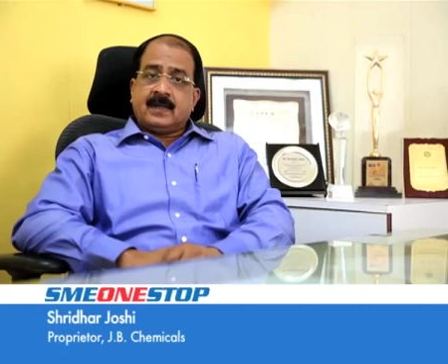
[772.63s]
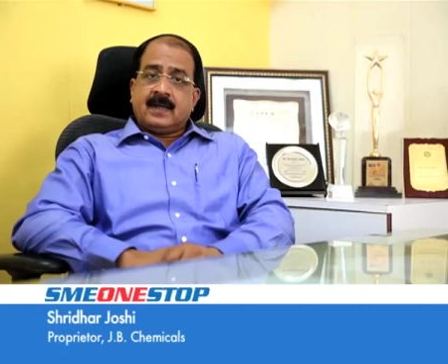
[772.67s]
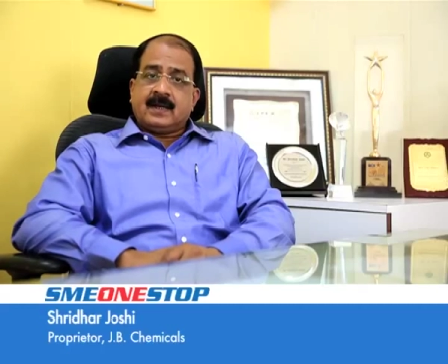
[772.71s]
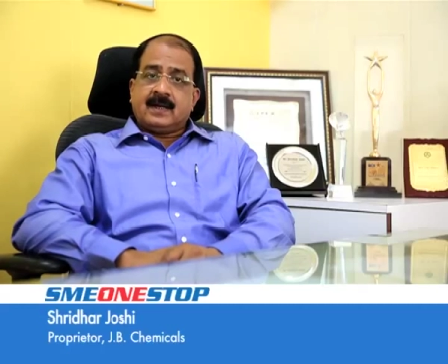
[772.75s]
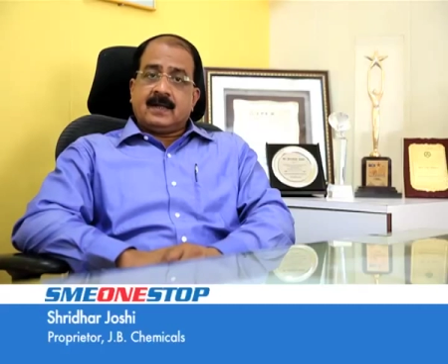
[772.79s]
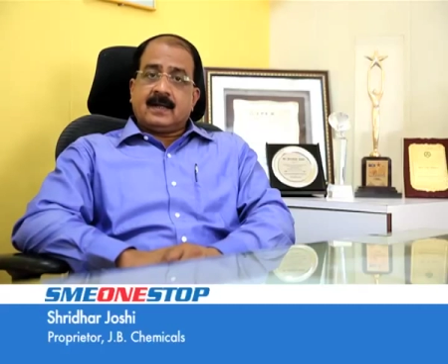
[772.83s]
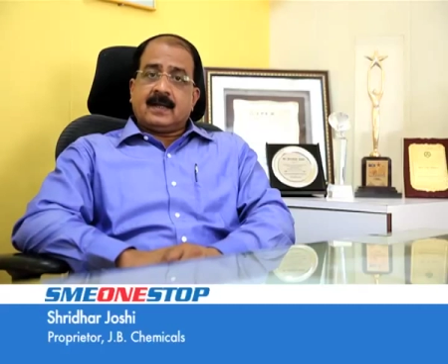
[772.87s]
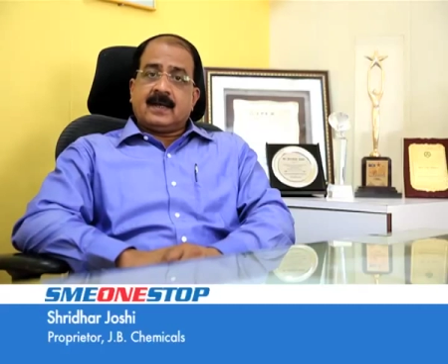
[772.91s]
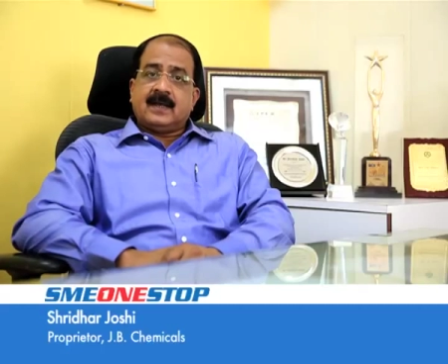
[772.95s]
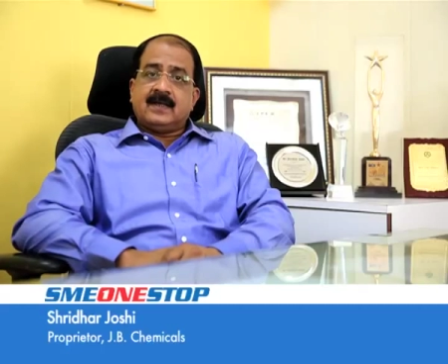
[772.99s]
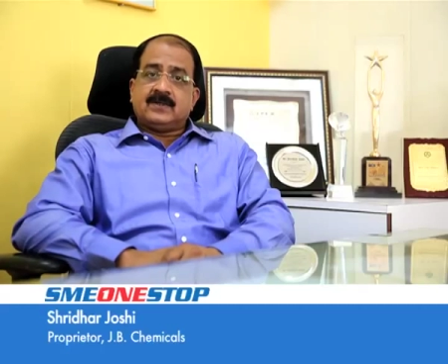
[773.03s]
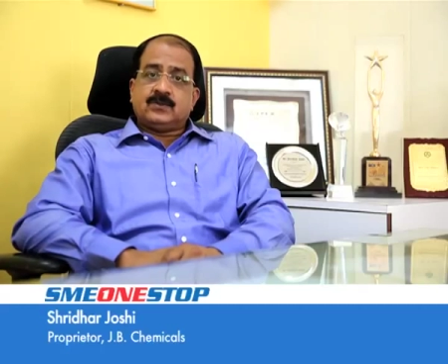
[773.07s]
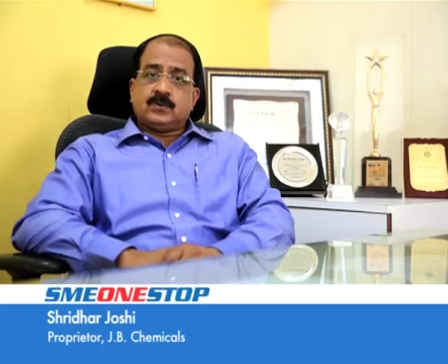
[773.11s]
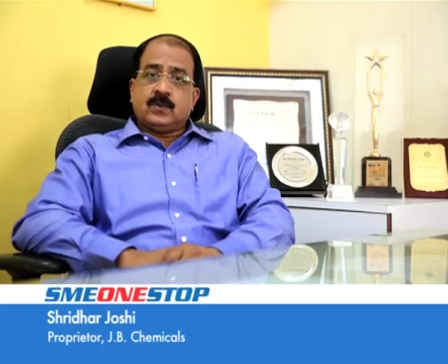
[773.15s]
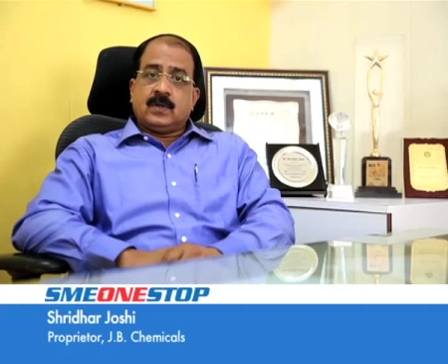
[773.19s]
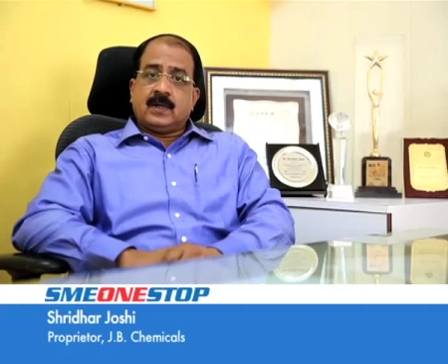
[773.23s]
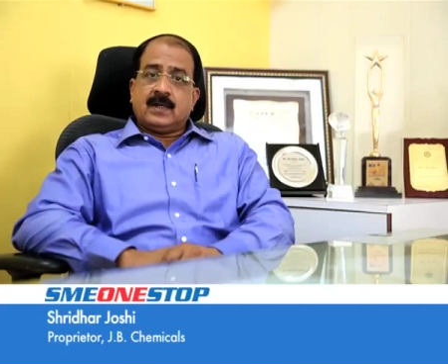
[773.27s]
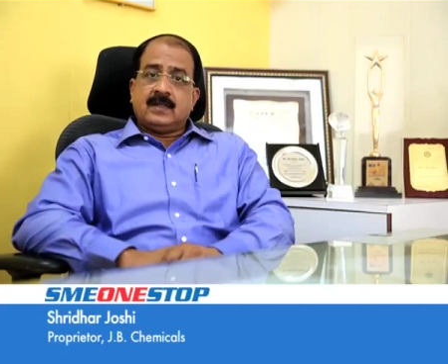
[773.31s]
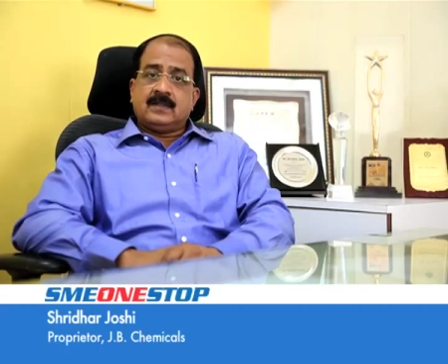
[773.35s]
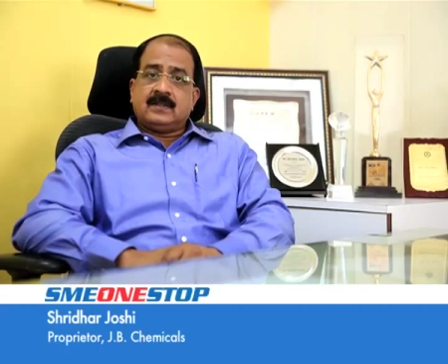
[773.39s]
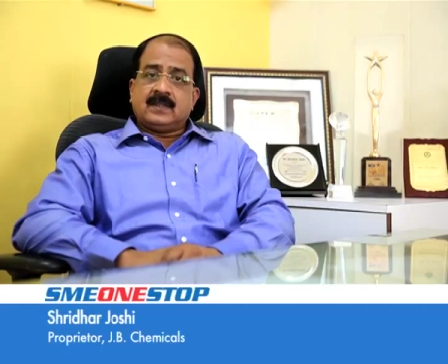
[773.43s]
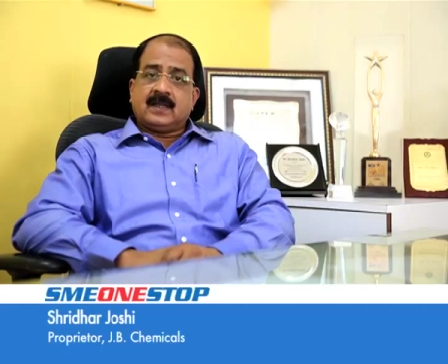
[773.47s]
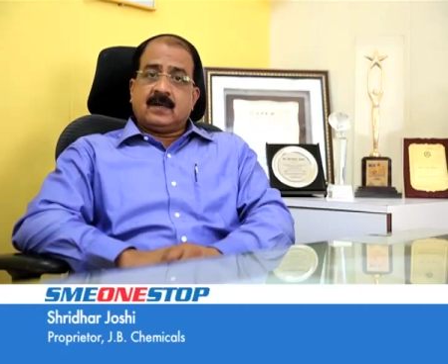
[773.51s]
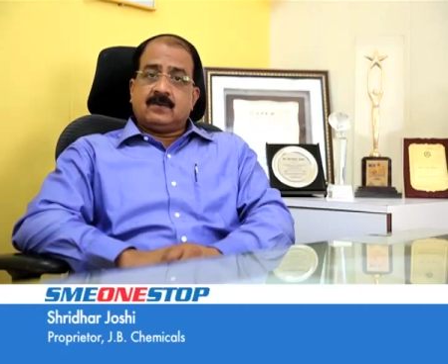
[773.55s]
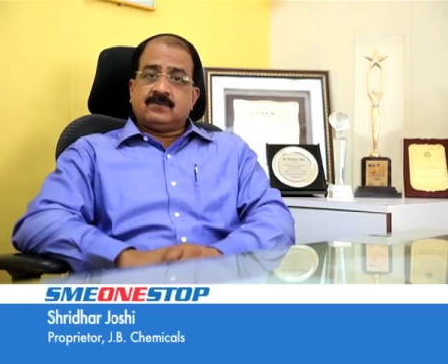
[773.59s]
at ISO
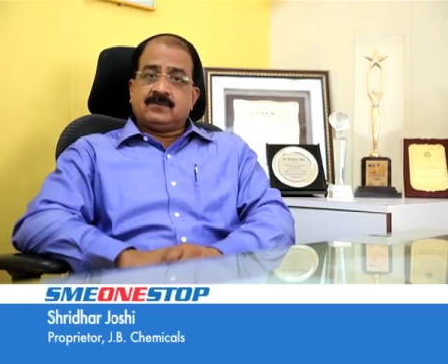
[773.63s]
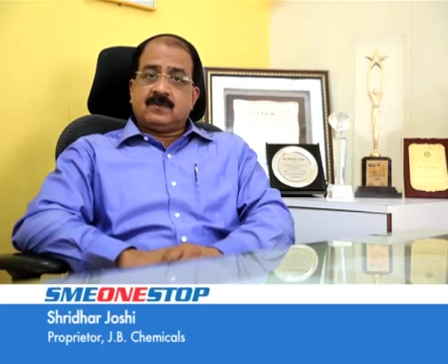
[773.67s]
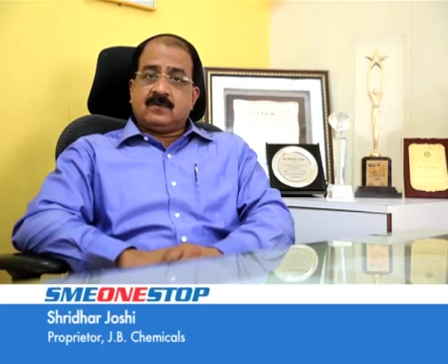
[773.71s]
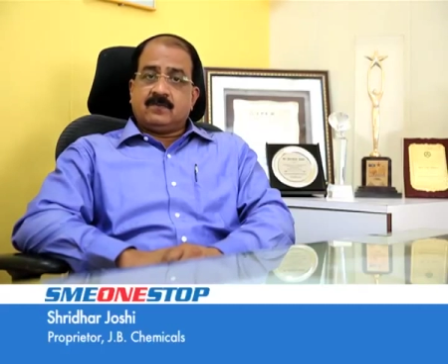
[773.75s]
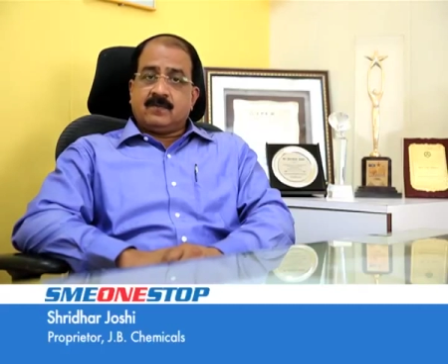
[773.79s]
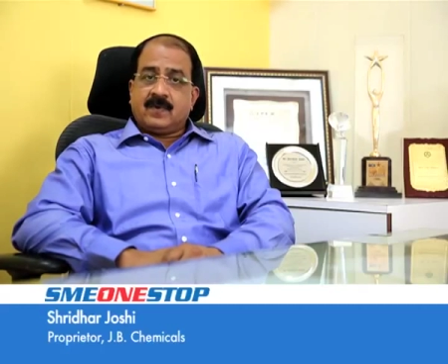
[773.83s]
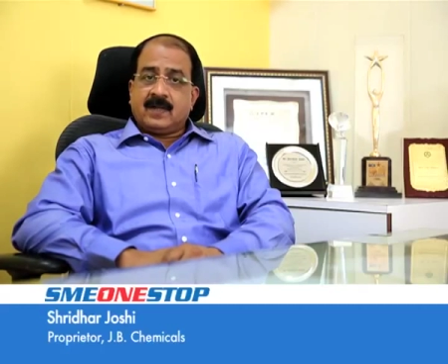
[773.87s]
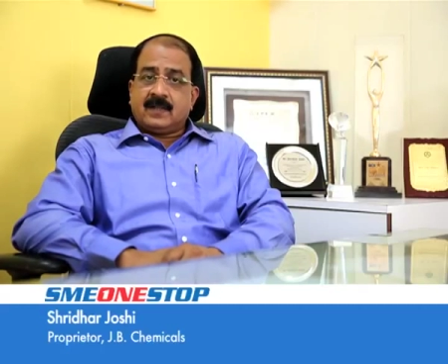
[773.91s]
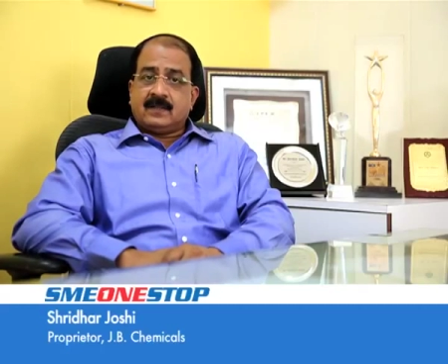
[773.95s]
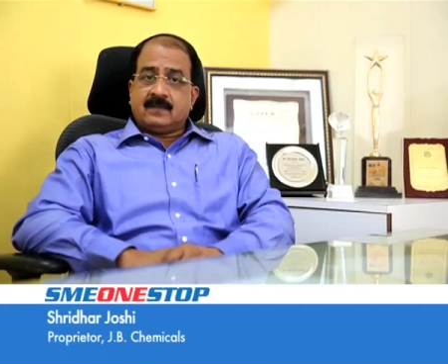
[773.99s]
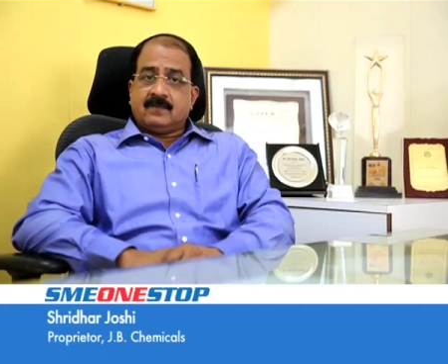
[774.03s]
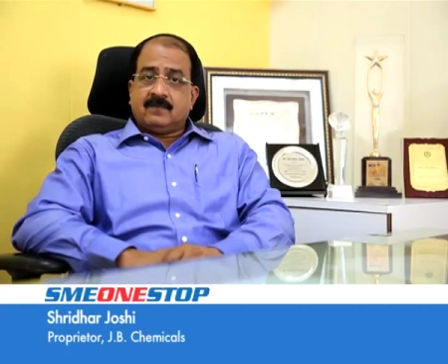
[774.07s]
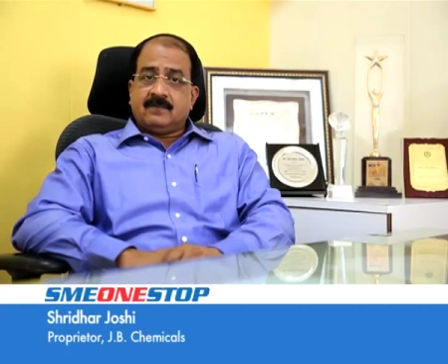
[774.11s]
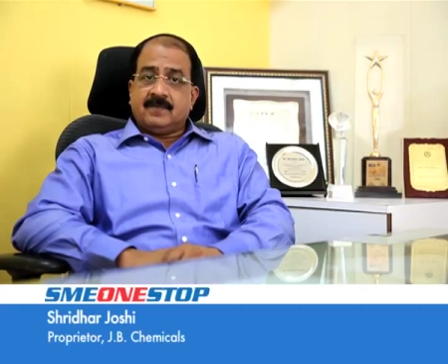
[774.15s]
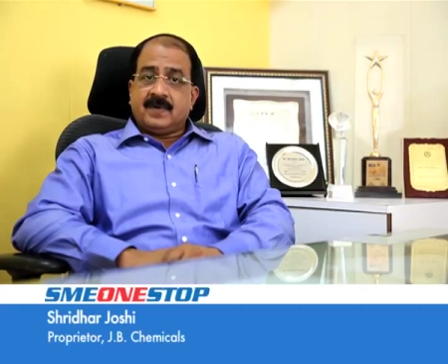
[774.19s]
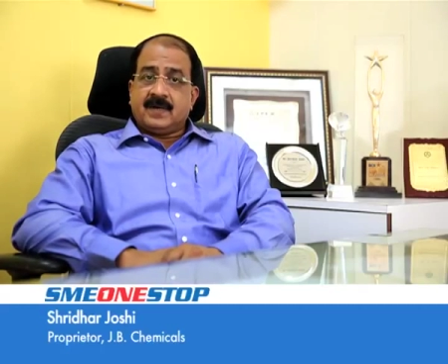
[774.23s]
9001.